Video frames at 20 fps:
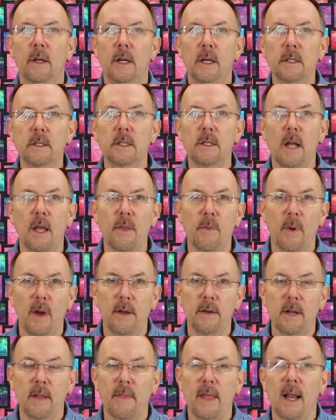Here's another
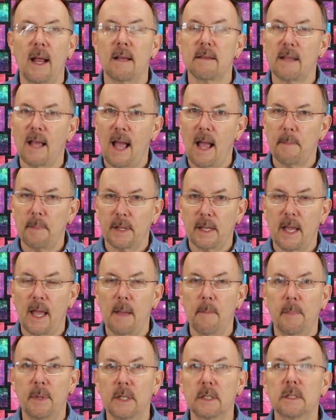one that has
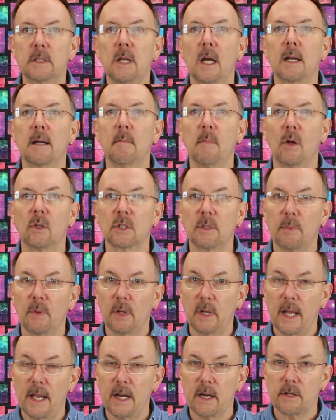applique, but it's done in
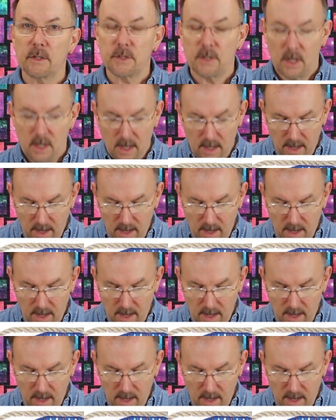multiple layers.